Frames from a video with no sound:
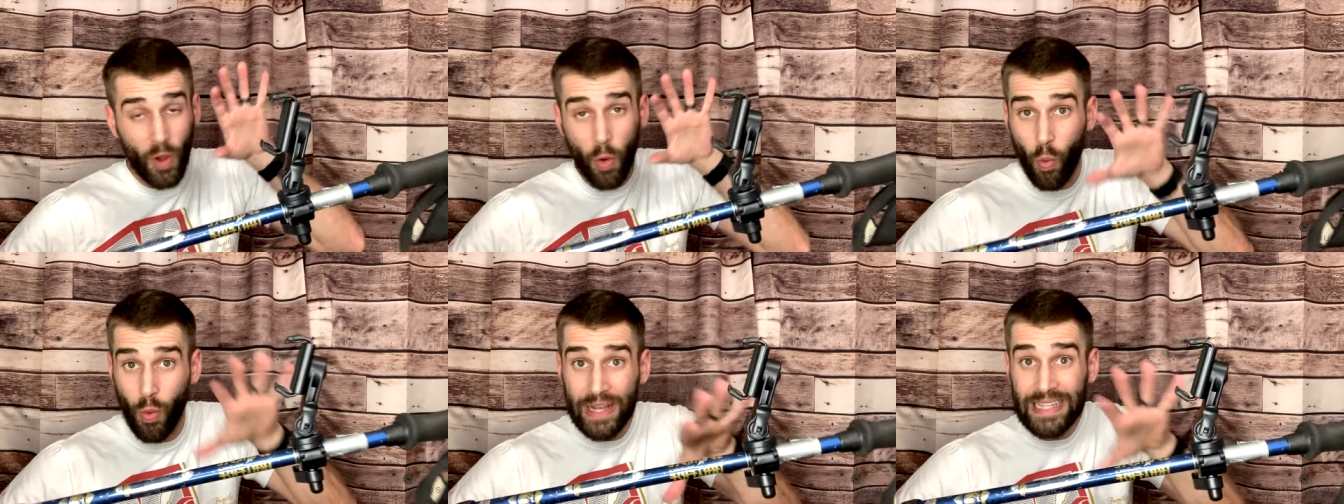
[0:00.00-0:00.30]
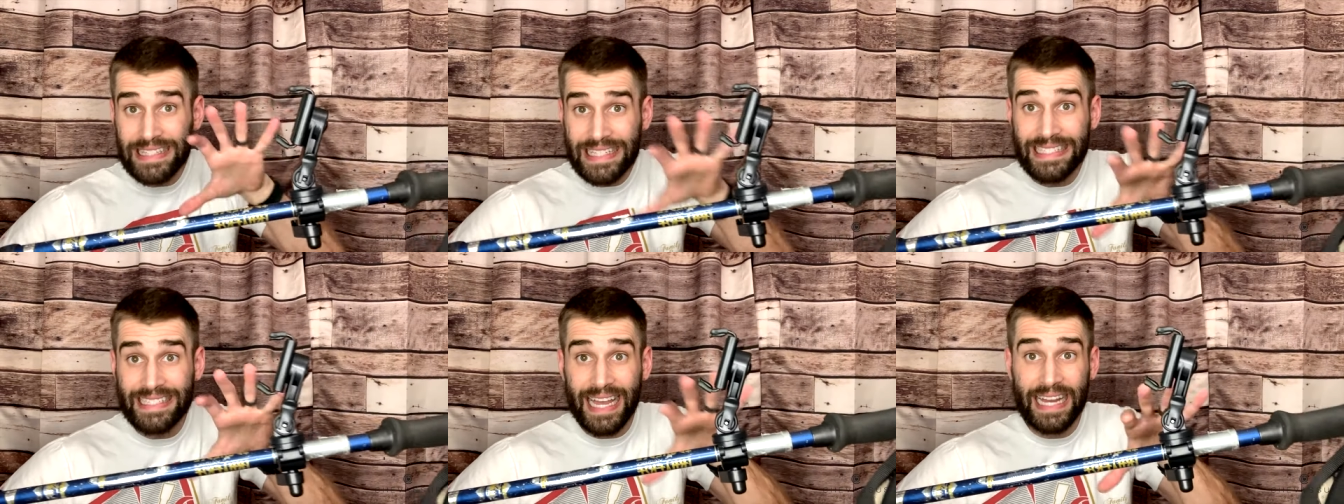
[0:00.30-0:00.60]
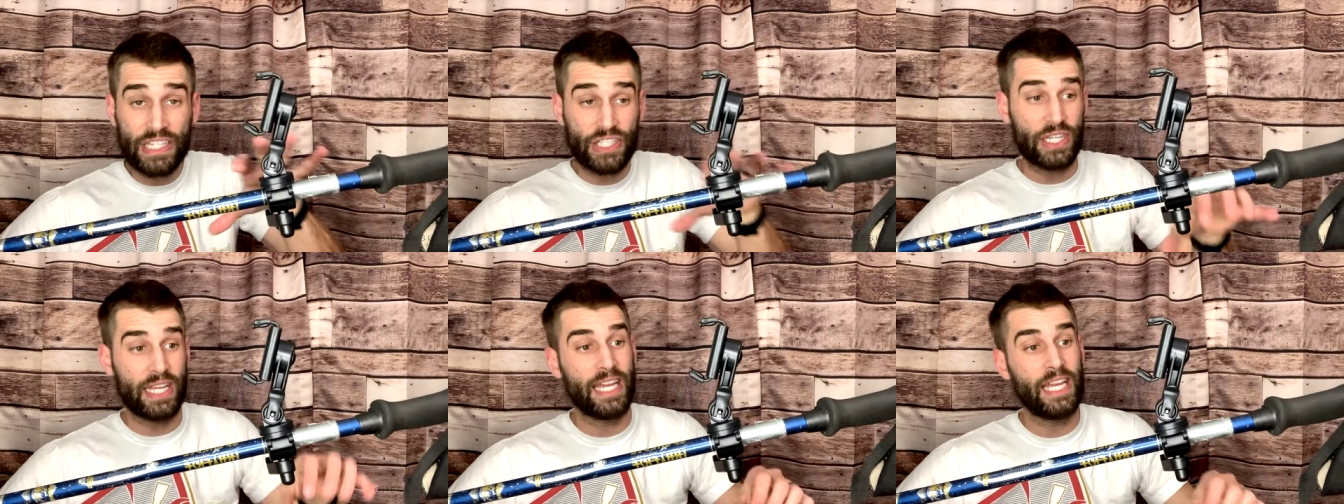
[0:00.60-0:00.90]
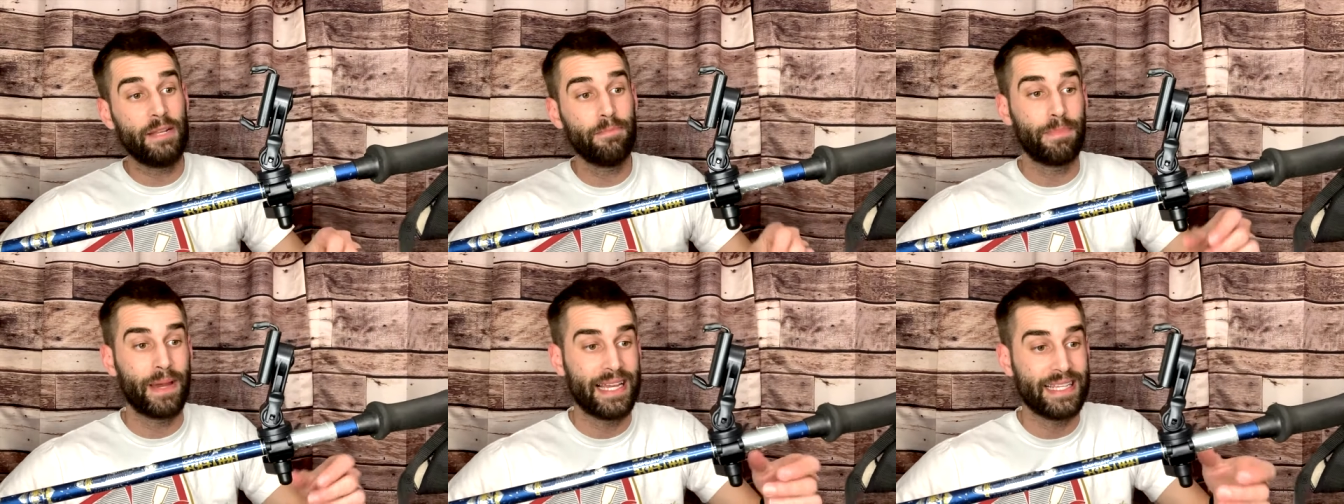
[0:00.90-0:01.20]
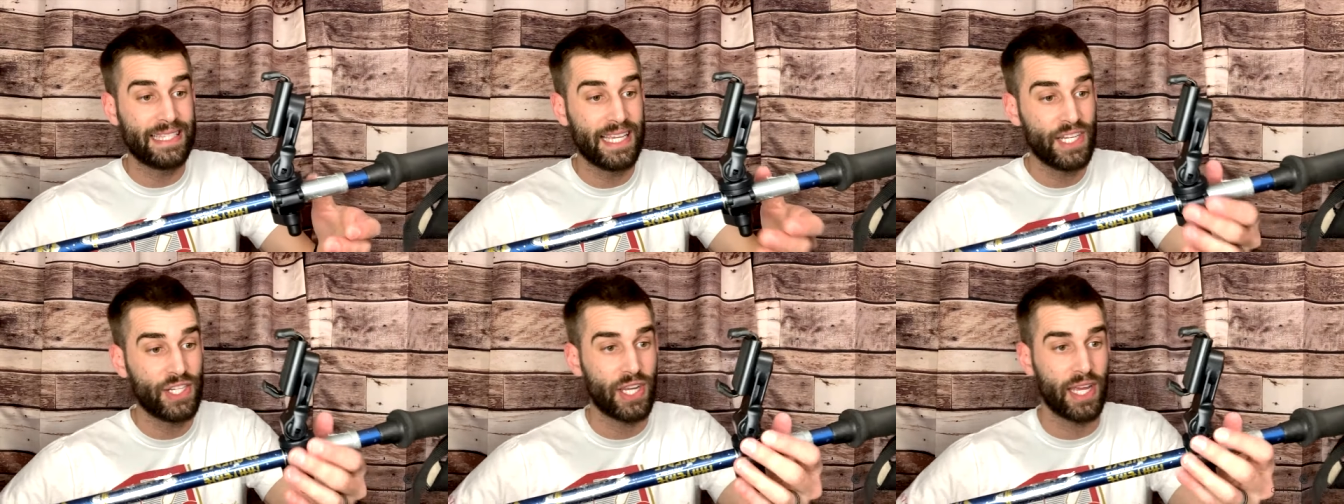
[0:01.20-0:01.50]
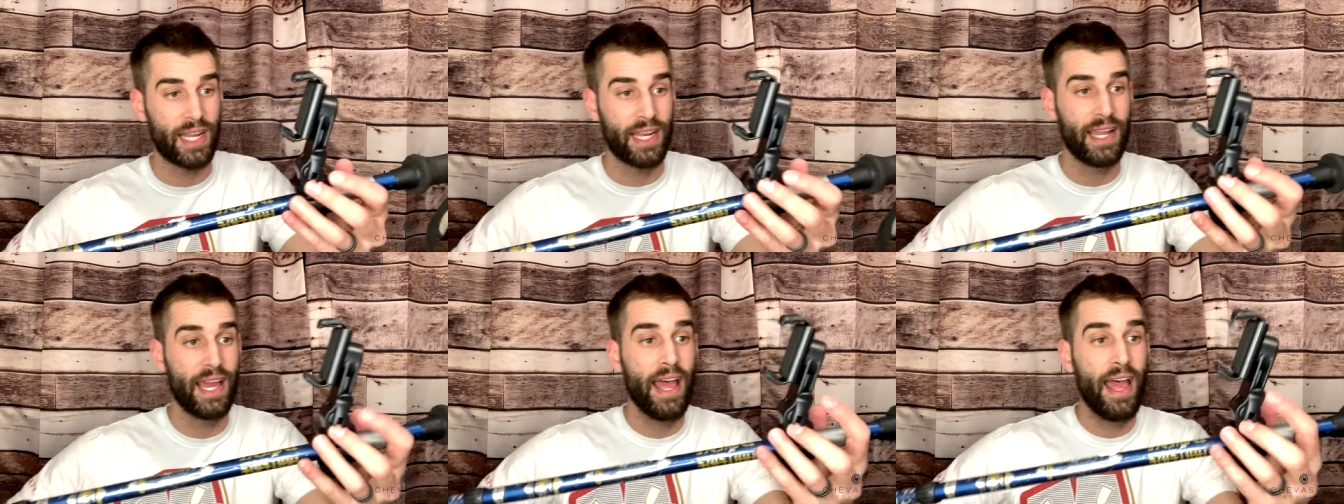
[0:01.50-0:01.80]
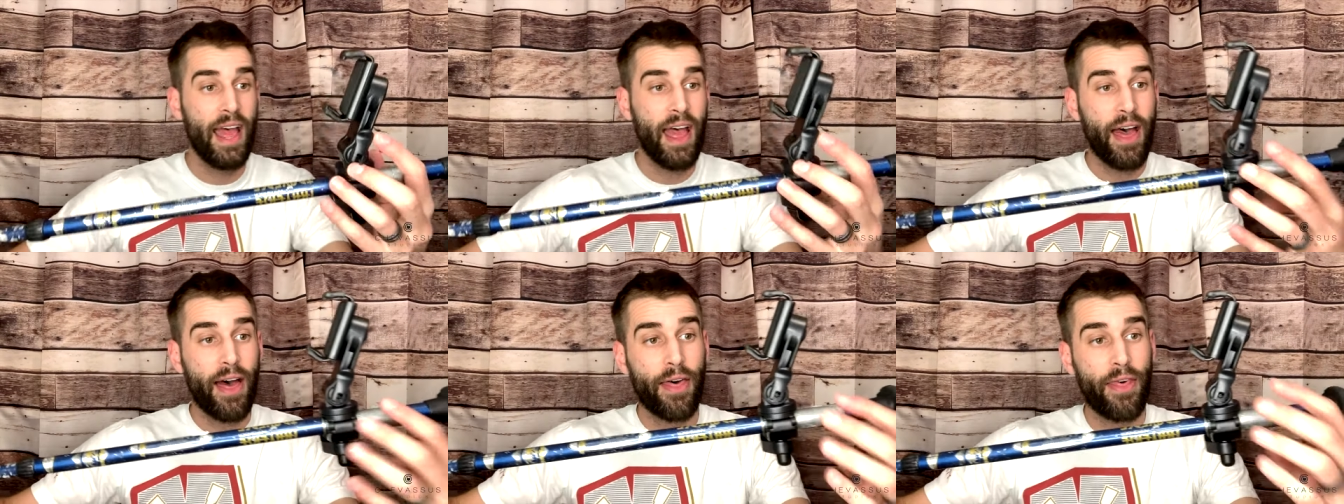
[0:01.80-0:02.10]
Once it's actually in position,
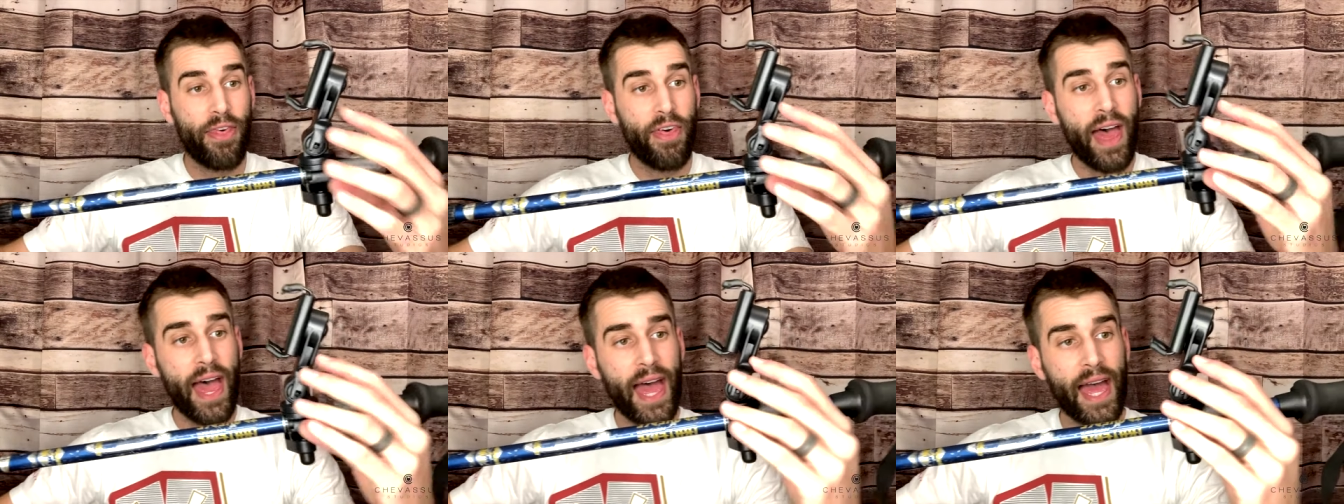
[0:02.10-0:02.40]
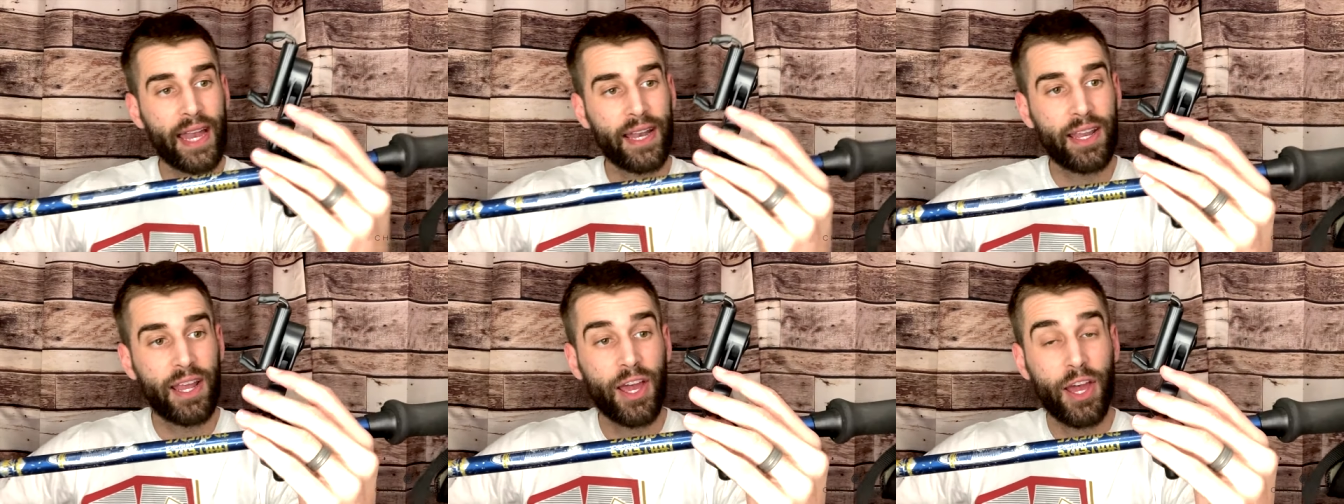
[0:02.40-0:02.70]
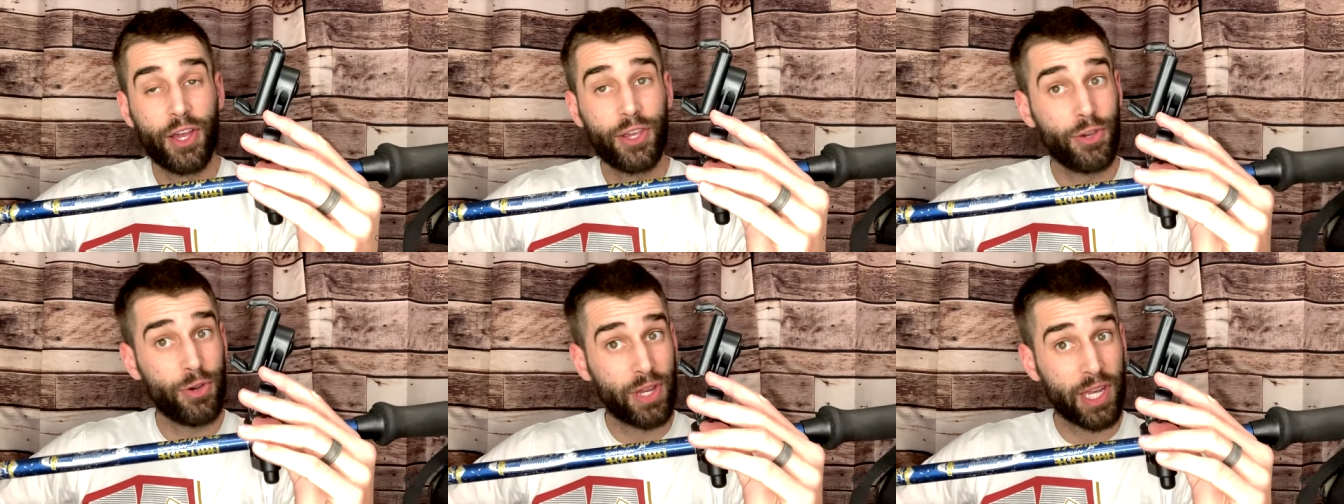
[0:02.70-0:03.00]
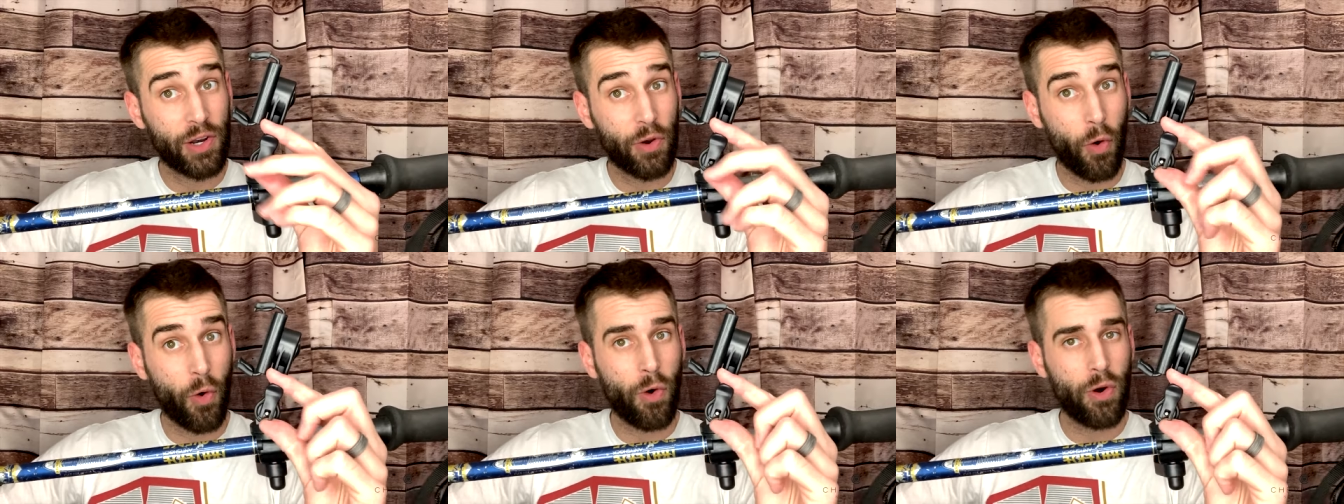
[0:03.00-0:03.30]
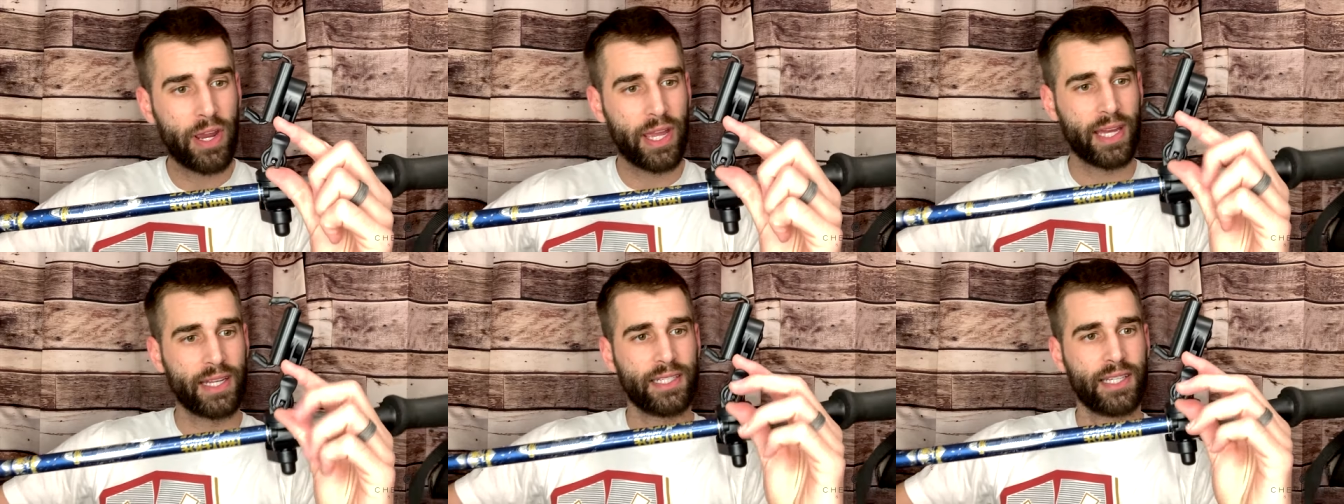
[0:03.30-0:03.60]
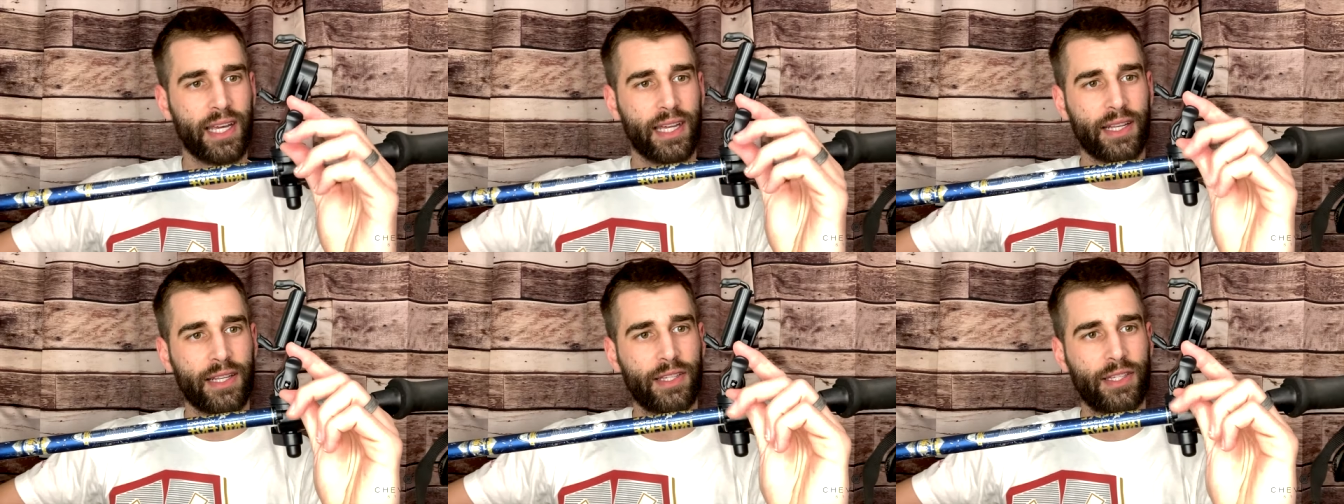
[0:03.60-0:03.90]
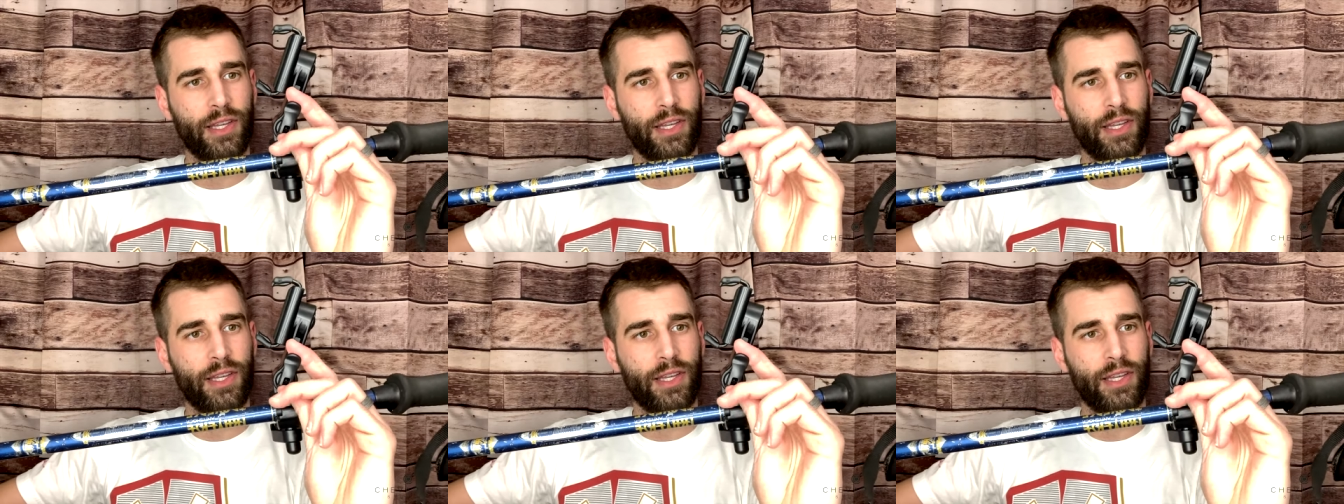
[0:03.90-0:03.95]
then you can orient it.